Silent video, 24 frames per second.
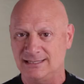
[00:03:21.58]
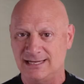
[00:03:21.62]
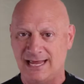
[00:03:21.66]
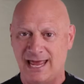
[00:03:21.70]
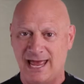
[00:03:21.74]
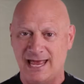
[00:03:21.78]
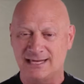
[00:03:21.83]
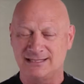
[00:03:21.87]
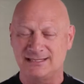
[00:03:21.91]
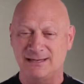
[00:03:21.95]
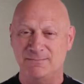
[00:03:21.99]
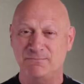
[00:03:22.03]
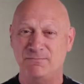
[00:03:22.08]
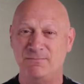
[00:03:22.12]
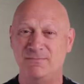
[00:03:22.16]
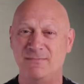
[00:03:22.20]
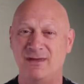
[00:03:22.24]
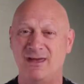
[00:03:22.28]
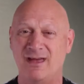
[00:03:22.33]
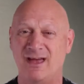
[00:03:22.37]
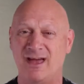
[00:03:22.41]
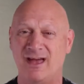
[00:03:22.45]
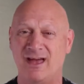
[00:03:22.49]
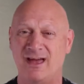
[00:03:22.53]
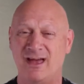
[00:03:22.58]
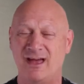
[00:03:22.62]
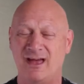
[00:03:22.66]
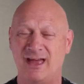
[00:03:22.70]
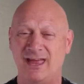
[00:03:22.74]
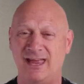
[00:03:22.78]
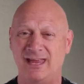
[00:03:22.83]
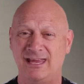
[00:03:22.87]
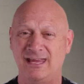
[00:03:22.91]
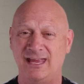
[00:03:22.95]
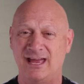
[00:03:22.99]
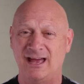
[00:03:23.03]
and has a,
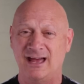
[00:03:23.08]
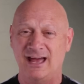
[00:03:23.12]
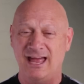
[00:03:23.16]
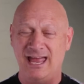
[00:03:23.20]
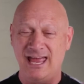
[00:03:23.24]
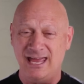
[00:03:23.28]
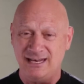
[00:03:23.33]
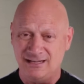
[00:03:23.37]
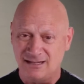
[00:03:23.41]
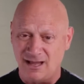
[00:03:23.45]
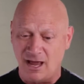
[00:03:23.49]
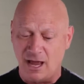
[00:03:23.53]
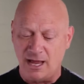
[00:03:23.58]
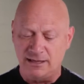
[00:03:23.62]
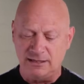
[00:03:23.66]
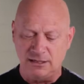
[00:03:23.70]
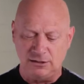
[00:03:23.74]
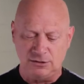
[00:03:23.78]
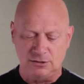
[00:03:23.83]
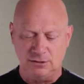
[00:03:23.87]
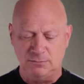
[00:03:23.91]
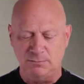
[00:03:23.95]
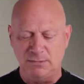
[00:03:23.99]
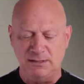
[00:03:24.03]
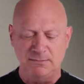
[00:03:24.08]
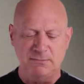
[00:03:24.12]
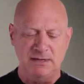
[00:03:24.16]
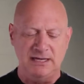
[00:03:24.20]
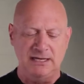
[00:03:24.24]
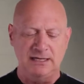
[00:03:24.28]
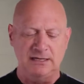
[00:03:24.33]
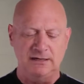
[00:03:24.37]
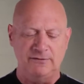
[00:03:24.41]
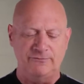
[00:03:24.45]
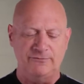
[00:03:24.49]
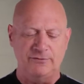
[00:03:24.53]
a, a headline that could be
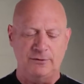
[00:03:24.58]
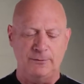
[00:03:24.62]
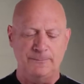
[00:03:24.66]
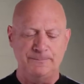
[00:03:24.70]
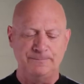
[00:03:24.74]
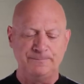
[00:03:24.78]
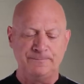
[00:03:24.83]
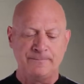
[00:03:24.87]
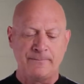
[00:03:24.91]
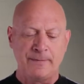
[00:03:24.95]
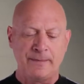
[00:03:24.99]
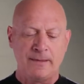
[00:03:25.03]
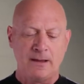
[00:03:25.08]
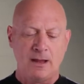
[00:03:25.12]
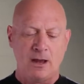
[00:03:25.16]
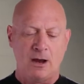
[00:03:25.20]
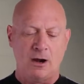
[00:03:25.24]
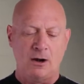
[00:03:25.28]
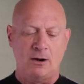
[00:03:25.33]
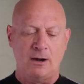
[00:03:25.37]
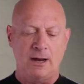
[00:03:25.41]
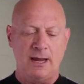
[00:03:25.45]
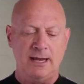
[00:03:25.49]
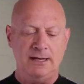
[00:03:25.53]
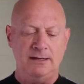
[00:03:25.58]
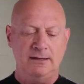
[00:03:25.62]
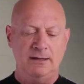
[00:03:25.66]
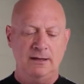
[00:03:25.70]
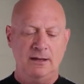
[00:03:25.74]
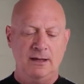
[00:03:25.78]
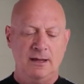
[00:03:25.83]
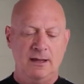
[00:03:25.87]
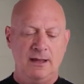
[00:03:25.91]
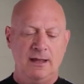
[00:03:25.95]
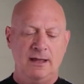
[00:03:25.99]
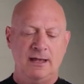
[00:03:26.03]
meaningful. All right?
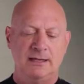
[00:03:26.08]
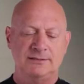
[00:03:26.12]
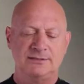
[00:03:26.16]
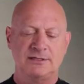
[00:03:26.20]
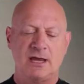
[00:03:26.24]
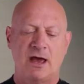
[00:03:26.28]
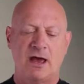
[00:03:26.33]
It's